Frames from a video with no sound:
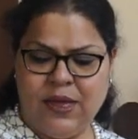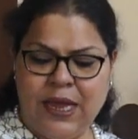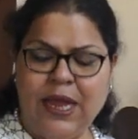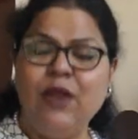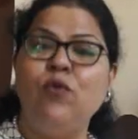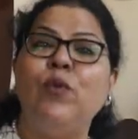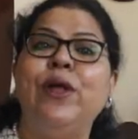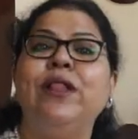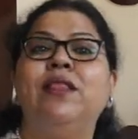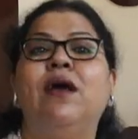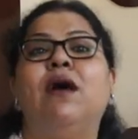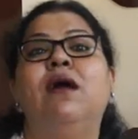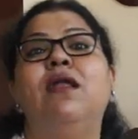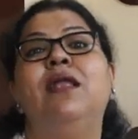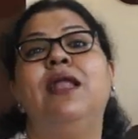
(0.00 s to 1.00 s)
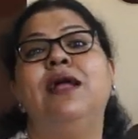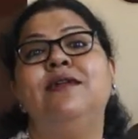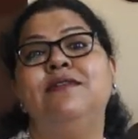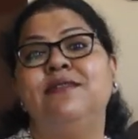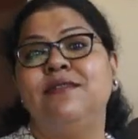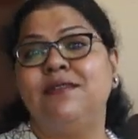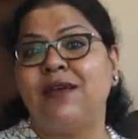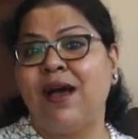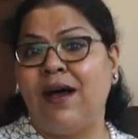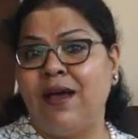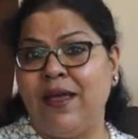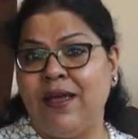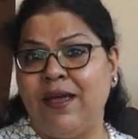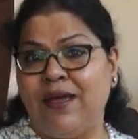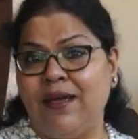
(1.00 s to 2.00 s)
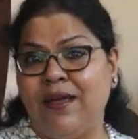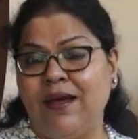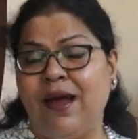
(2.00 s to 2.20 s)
in with a lead sky.